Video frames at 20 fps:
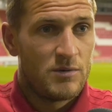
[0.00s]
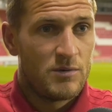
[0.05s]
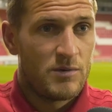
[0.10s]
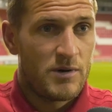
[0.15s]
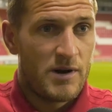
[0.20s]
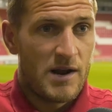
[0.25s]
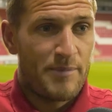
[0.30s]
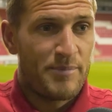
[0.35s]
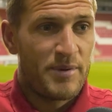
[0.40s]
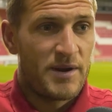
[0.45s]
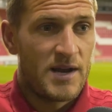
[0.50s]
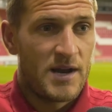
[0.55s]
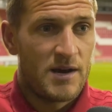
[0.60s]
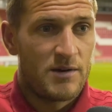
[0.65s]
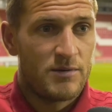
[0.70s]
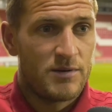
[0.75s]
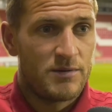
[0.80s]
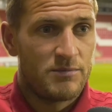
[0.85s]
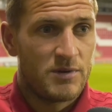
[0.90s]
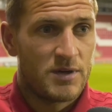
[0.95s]
we're happy
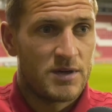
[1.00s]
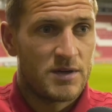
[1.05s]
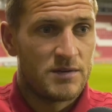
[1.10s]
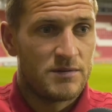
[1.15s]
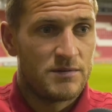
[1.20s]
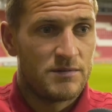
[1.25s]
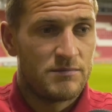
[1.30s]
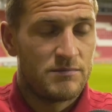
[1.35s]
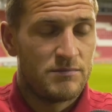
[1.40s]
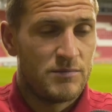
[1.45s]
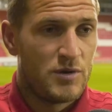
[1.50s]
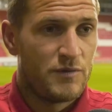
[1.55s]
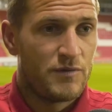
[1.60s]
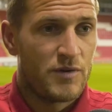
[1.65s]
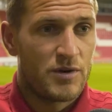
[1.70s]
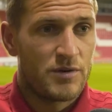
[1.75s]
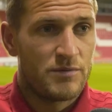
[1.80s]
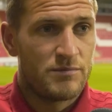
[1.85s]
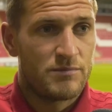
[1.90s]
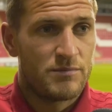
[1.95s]
now. We can move
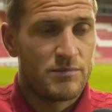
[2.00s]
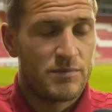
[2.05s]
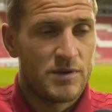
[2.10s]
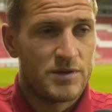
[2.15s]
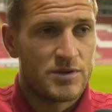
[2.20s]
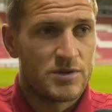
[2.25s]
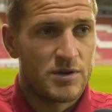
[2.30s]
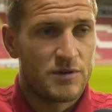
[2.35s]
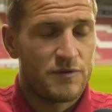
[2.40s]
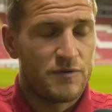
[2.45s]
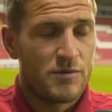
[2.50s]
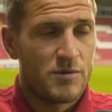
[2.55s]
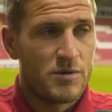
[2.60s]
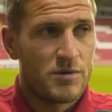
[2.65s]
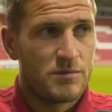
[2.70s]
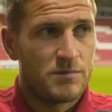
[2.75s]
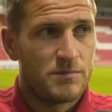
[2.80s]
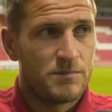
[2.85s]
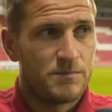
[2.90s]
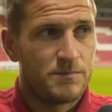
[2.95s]
on and enjoy football.